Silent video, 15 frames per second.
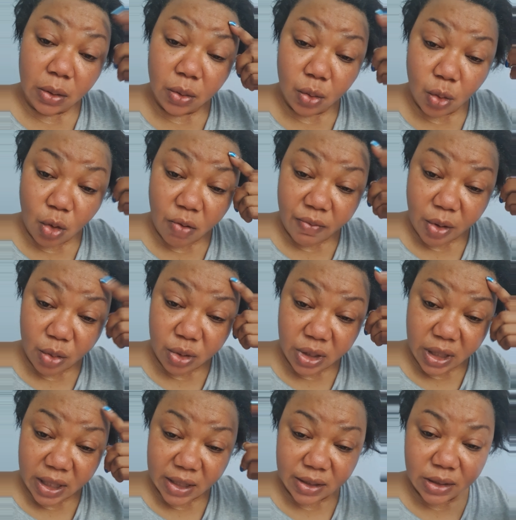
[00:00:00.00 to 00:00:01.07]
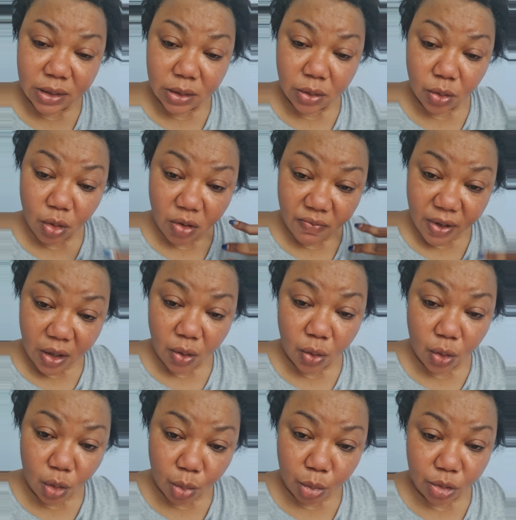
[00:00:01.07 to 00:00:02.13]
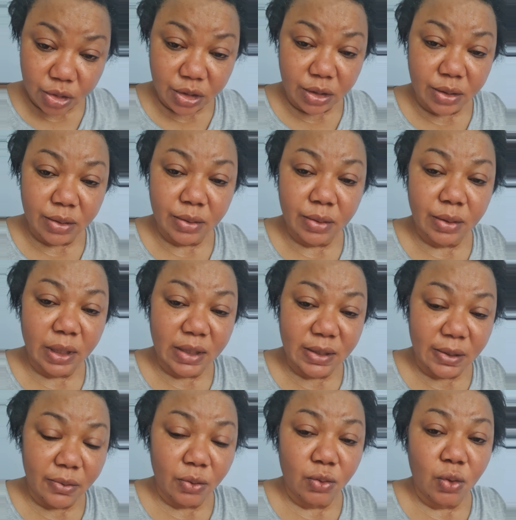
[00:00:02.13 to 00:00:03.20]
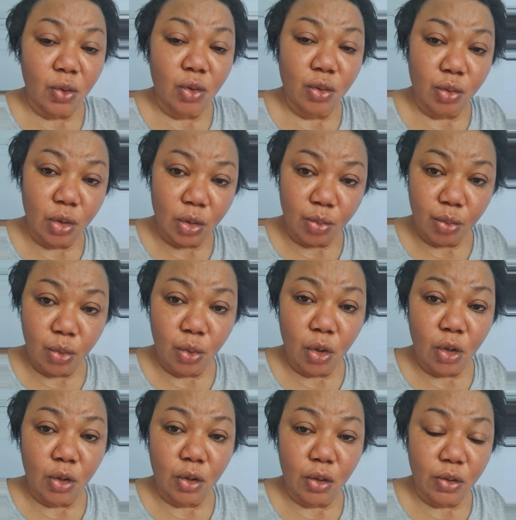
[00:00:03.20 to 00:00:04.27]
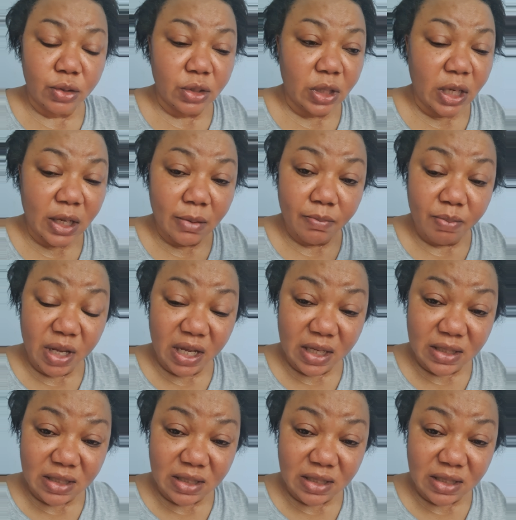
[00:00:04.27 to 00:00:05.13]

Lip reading: No cover only head. Cover all your body. As I don't talk, pull all clothes. Make a